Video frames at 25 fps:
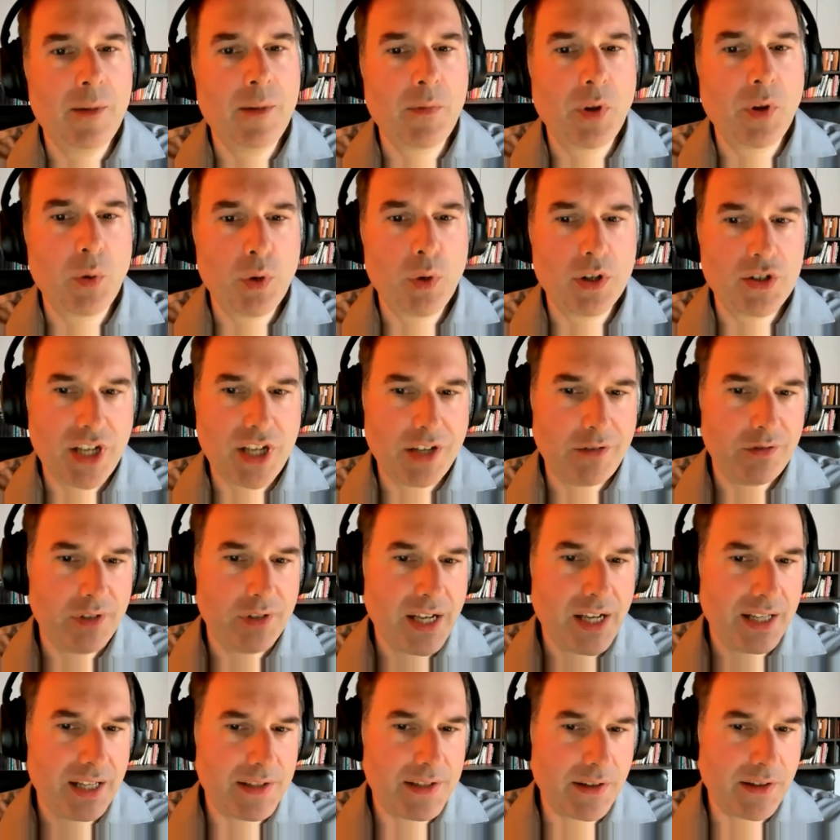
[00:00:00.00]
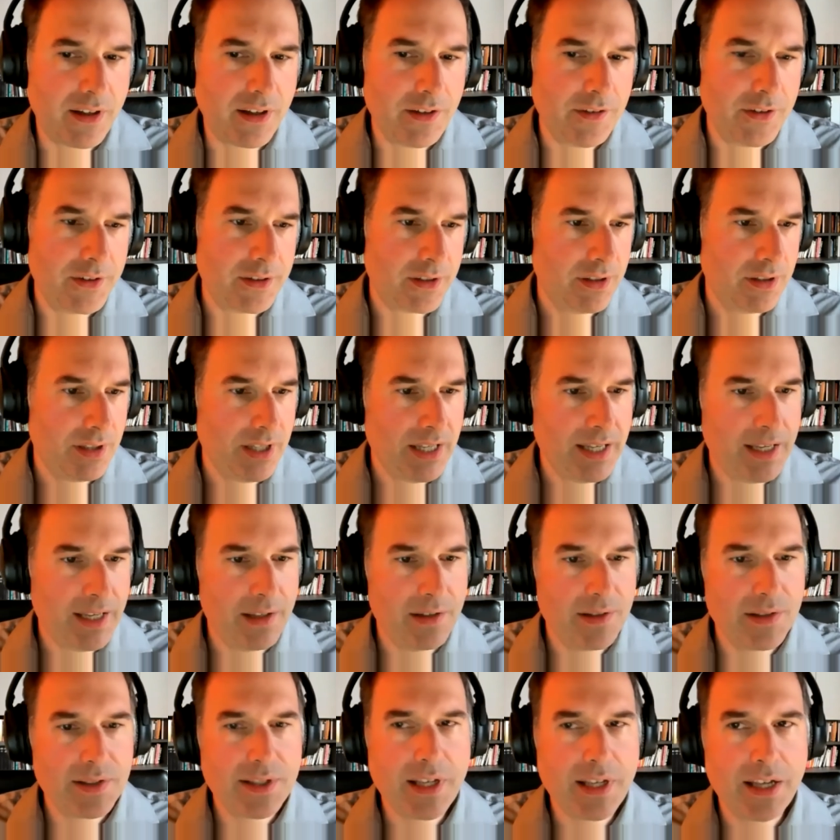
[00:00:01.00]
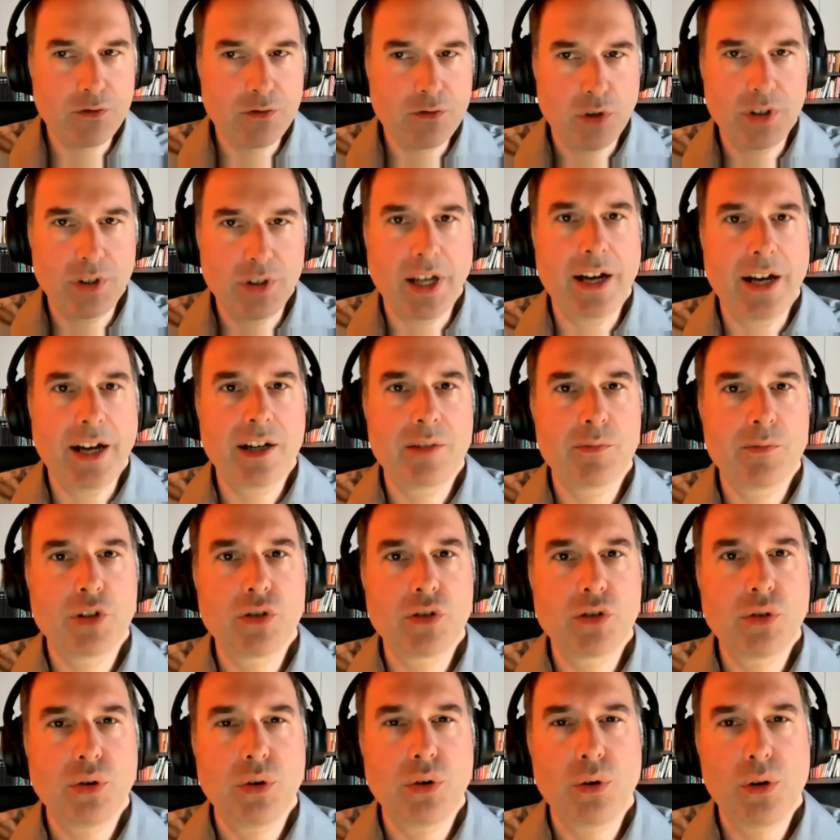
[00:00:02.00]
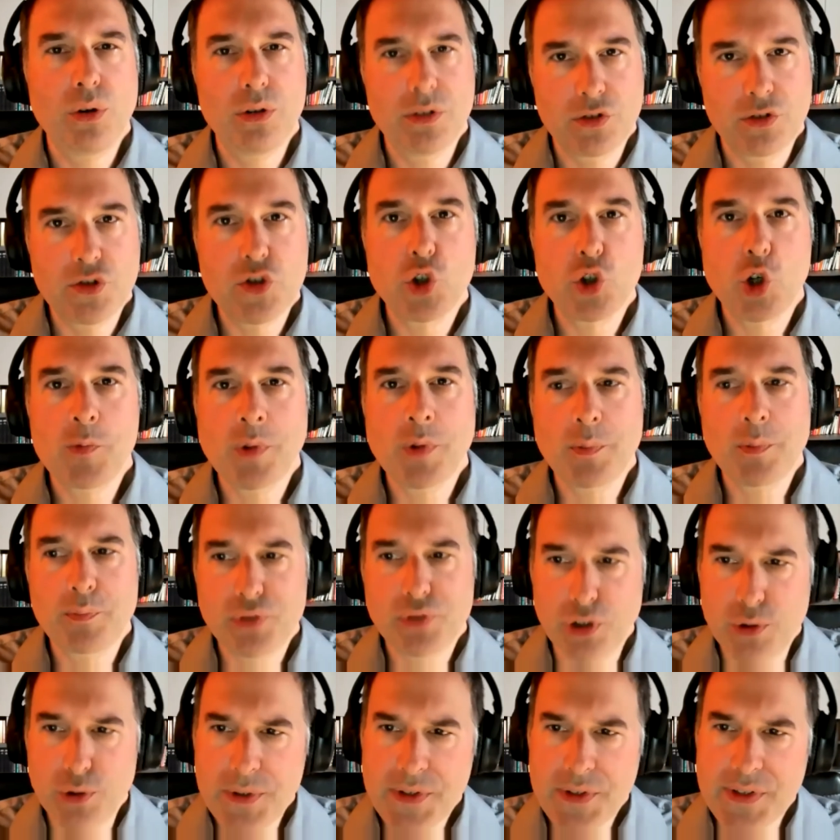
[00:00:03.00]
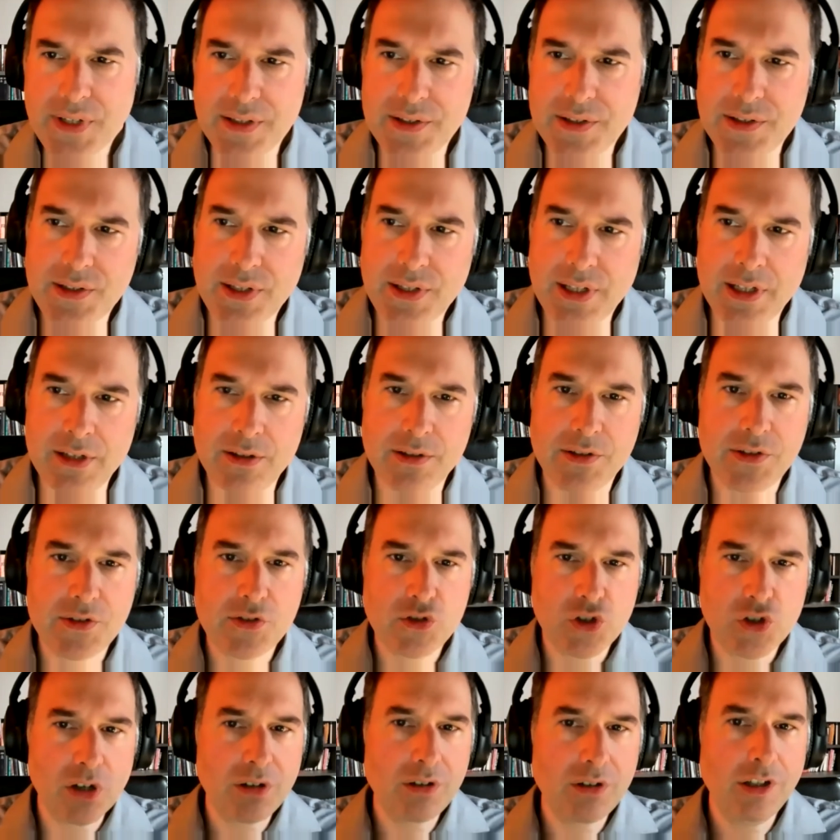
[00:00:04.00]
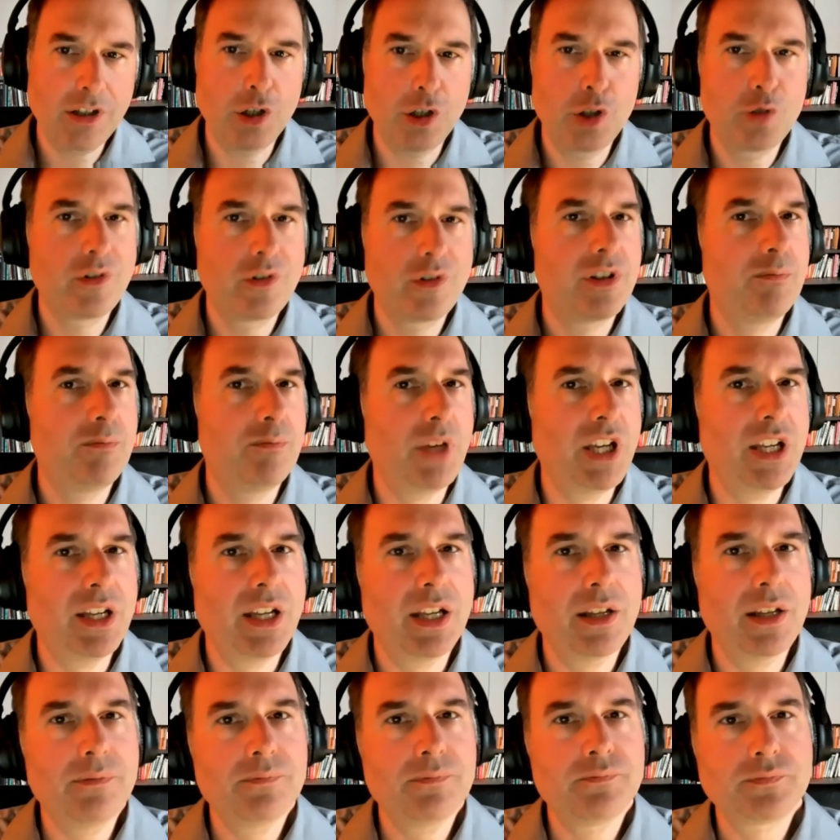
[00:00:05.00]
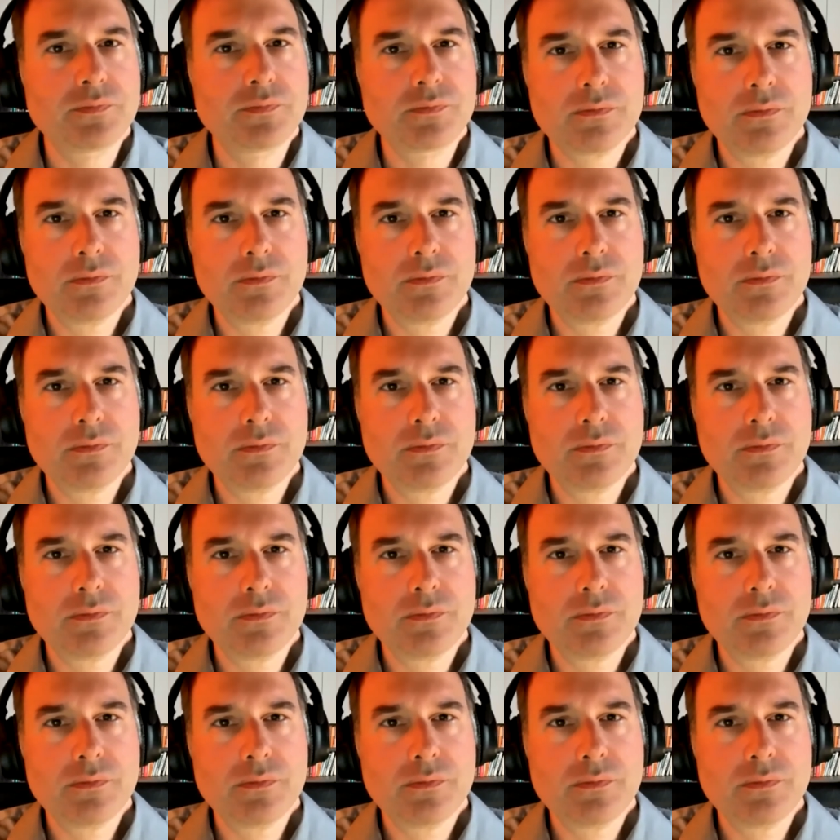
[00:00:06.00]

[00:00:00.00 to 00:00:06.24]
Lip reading: what Jeffrey Alexander and Ron Ironman call the trauma process, the struggle over the meaning